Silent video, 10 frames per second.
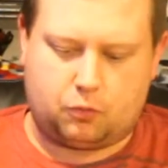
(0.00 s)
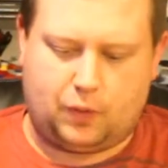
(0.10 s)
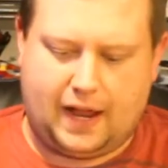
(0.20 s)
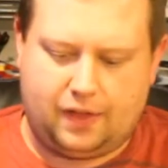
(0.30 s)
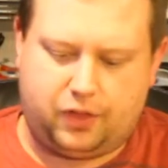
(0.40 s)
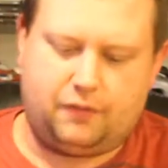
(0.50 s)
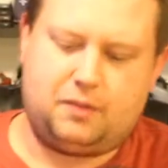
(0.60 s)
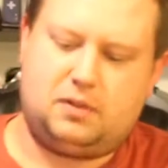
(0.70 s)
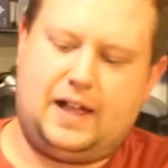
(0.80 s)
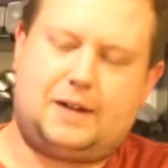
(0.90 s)
Wrath of
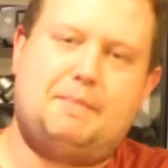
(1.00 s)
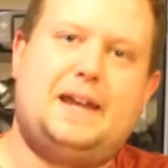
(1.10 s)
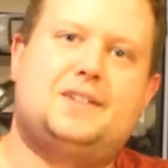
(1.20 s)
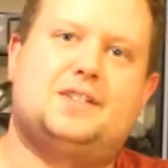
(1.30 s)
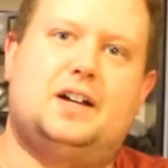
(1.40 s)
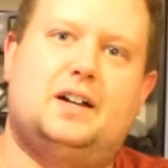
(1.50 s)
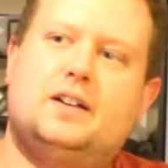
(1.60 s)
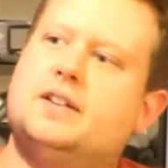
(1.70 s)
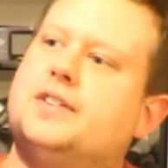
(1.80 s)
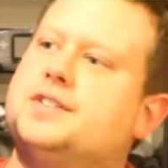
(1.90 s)
the Black Manta.
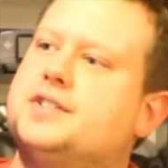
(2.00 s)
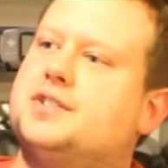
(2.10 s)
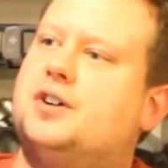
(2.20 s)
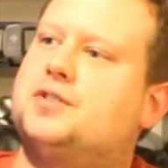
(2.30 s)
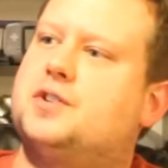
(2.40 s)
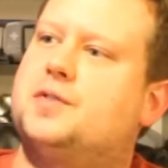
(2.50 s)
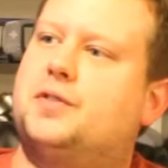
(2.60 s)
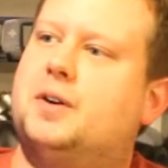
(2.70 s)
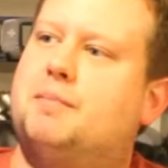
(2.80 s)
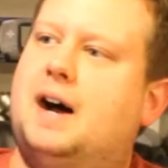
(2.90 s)
This is also
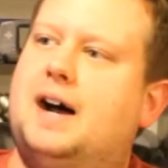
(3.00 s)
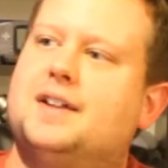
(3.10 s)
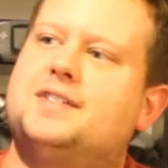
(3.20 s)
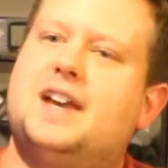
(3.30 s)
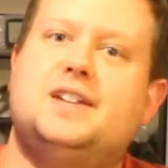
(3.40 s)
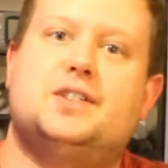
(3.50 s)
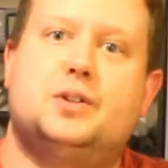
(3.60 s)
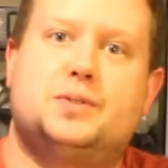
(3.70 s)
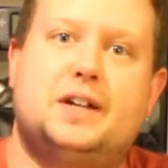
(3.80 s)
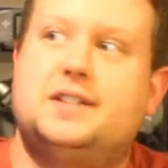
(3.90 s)
from Taito.